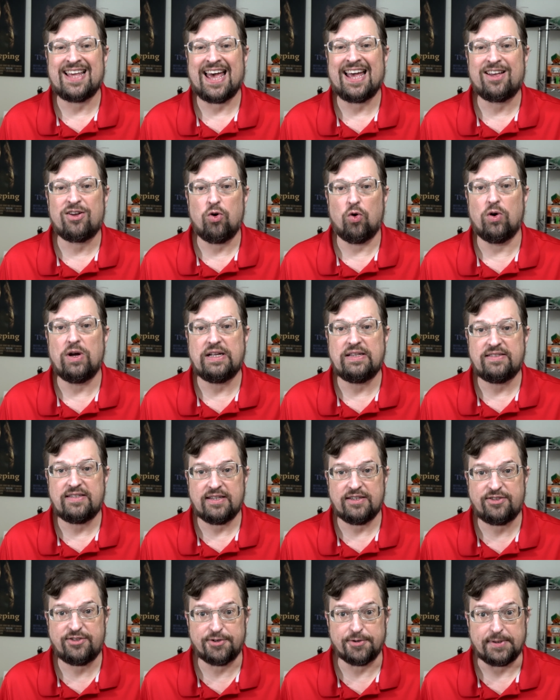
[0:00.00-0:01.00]
that coin's
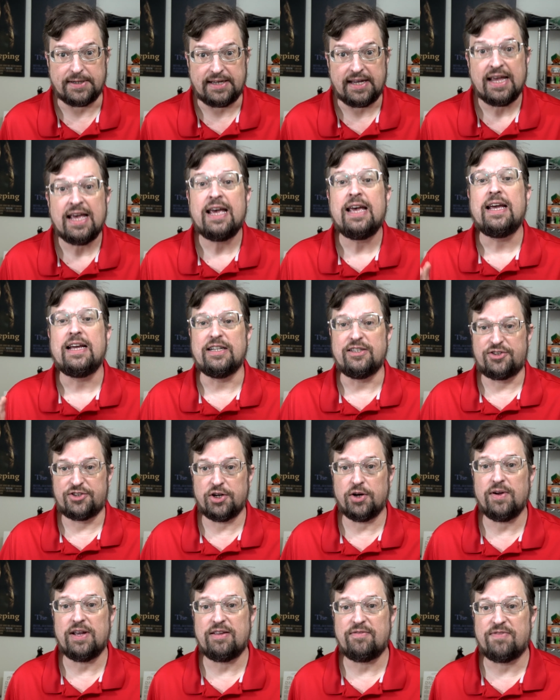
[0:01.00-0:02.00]
history,
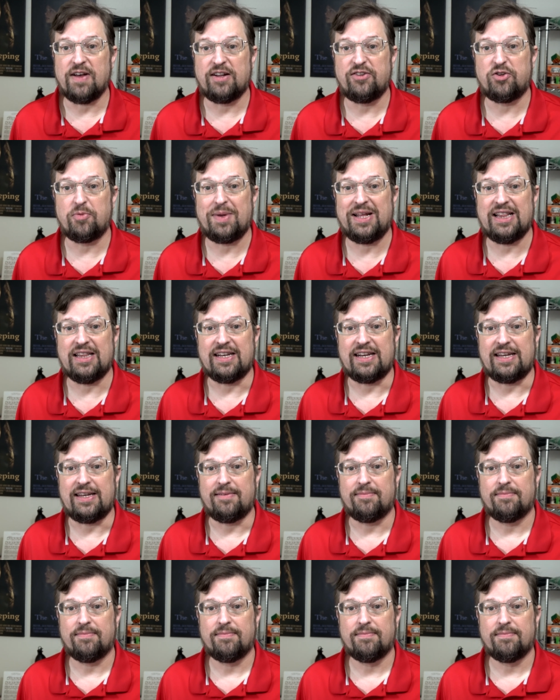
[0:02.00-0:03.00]
ensuring fungibility.